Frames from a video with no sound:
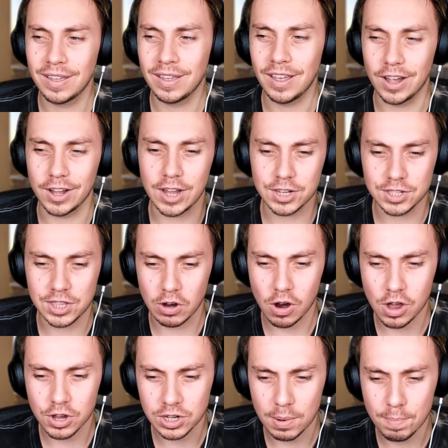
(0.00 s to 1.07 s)
I guess there are
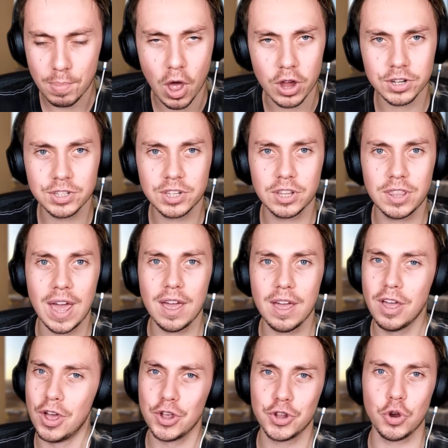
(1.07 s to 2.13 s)
some perks to that.
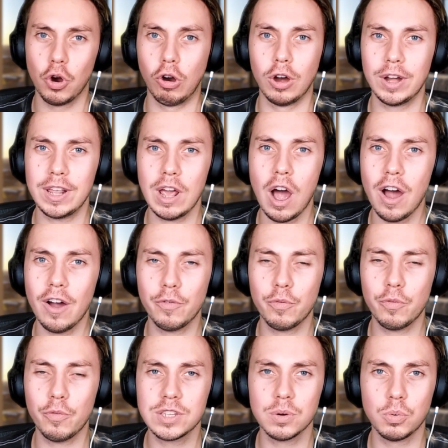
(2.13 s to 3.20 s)
You're already halfway
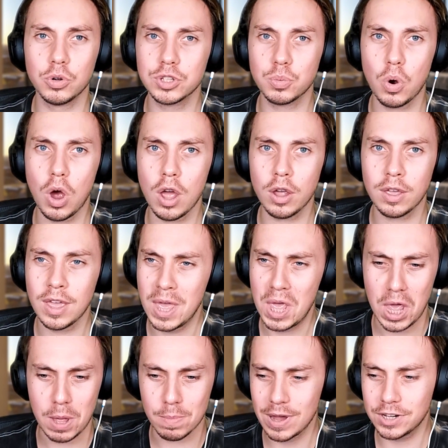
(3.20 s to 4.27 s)
towards work.
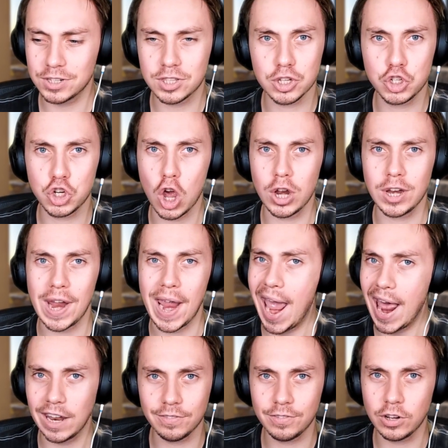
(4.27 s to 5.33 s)
It makes the journey a hell
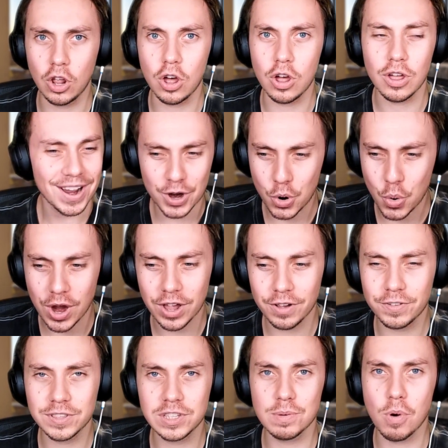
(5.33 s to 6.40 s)
of a lot quicker for
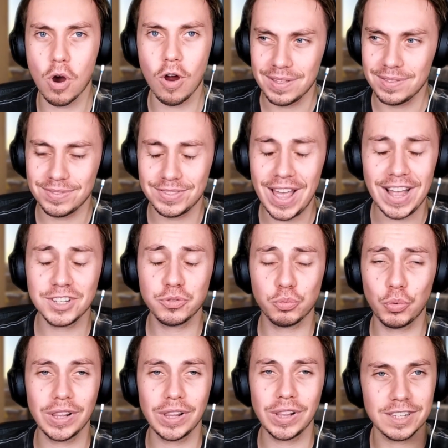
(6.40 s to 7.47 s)
tomorrow. That's
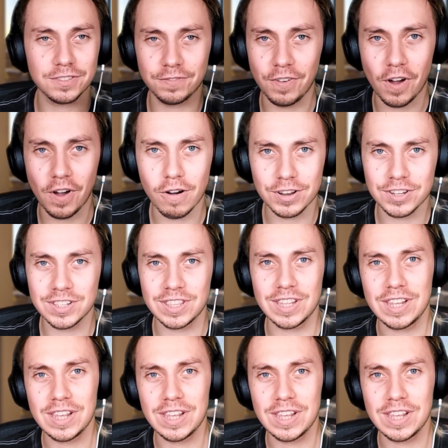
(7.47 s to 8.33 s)
really as far as the